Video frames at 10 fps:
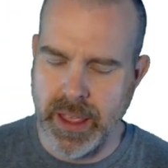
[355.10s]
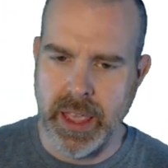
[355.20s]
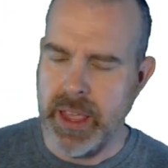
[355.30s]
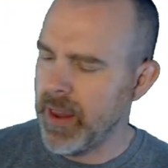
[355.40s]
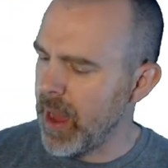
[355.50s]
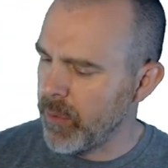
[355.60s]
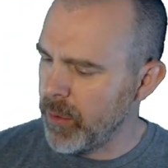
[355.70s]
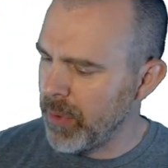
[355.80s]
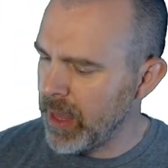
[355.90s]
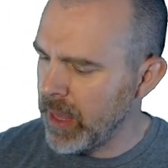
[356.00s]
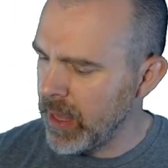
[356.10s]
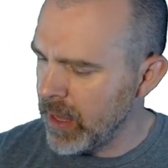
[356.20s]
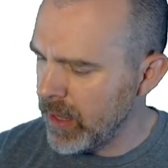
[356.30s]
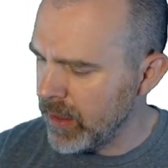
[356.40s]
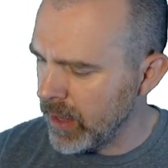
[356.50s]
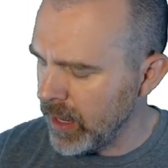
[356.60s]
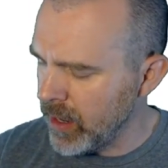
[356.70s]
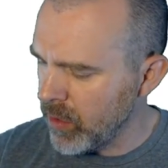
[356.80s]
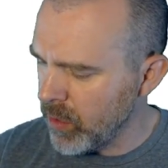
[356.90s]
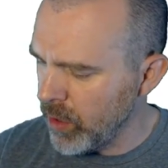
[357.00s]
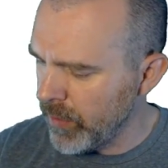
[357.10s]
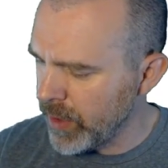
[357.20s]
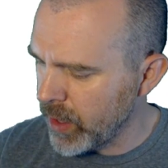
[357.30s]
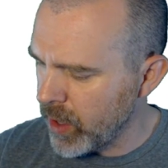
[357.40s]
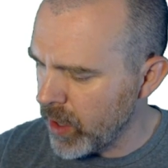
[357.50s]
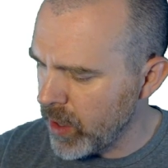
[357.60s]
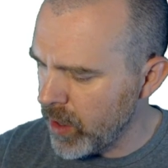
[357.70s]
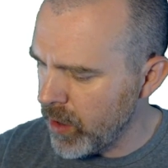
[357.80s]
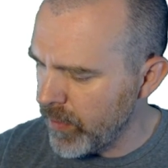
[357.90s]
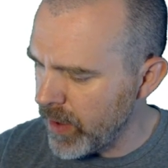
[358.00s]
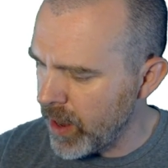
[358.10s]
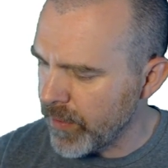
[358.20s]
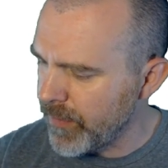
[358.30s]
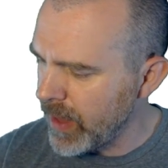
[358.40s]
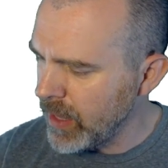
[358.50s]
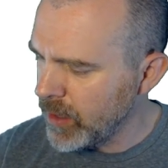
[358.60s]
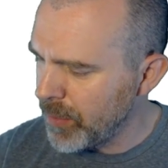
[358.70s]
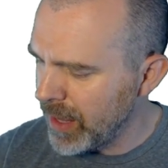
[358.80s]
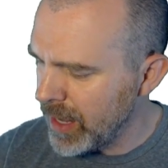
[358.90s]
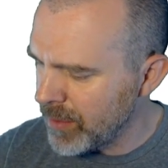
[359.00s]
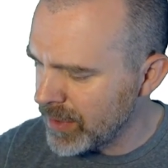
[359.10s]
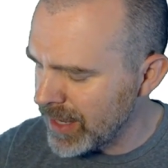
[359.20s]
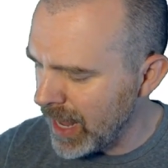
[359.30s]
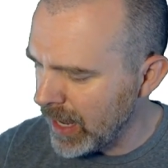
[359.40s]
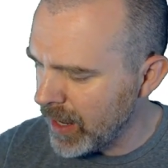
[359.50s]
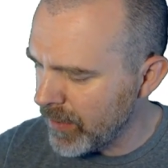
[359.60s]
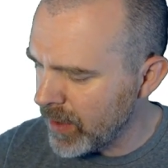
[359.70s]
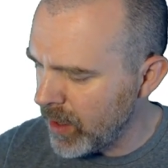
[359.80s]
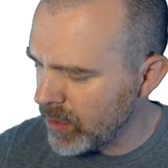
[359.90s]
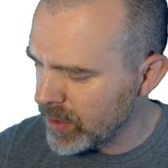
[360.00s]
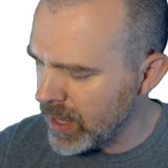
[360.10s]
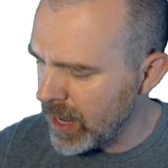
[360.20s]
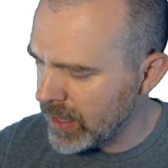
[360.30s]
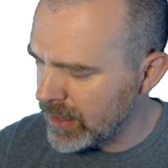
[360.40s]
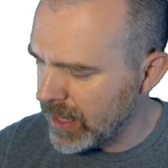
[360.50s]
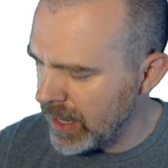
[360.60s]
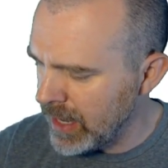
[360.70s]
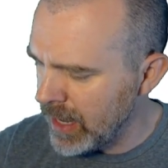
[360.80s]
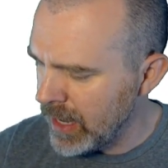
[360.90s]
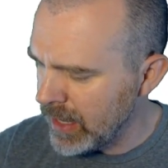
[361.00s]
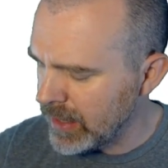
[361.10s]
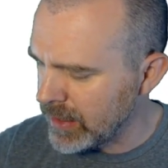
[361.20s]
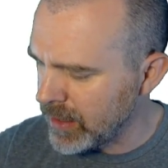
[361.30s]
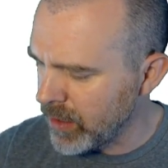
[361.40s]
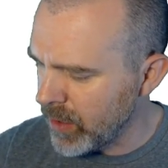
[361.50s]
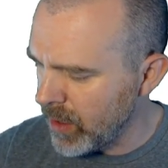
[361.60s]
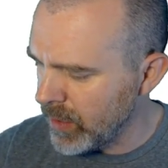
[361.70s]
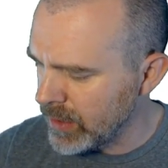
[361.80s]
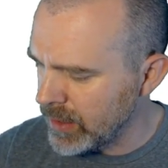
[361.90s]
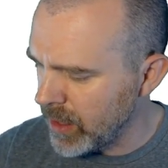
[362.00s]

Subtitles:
and that would be the integral over the curve. Our field becomes negative cosine t 0,